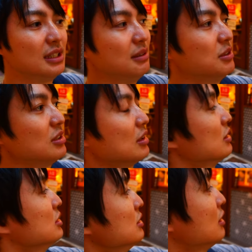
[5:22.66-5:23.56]
even
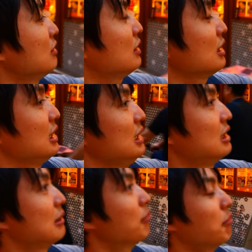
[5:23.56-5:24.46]
you don't
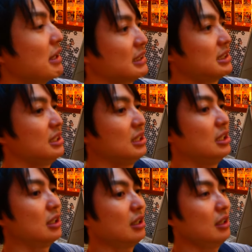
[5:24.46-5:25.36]
eat much in
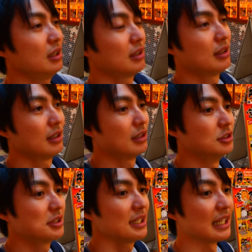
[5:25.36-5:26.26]
here,
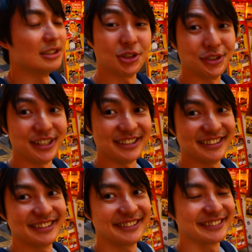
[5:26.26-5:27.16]
you can enjoy that.
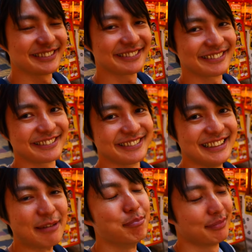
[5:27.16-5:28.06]

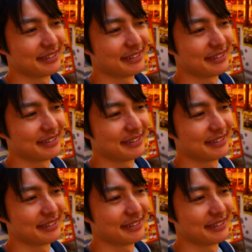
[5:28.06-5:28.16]
Yep.